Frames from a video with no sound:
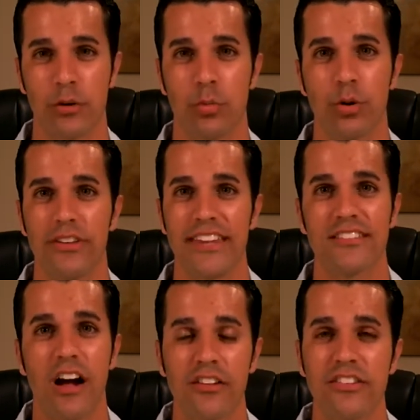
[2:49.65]
world that's
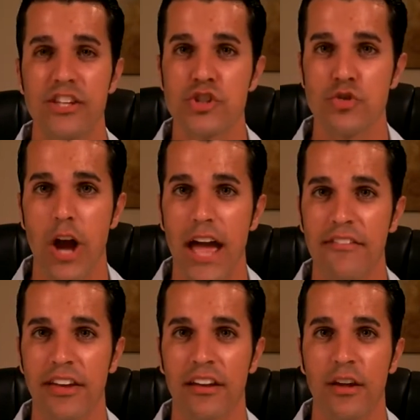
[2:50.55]
constantly
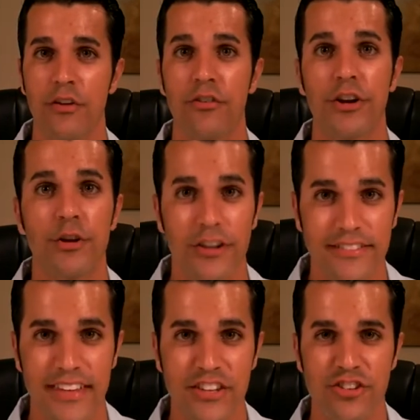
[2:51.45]
striving for your
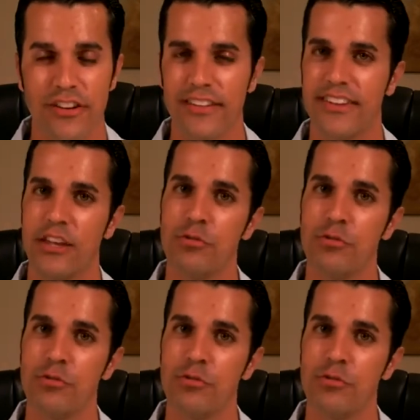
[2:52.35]
attention and saying,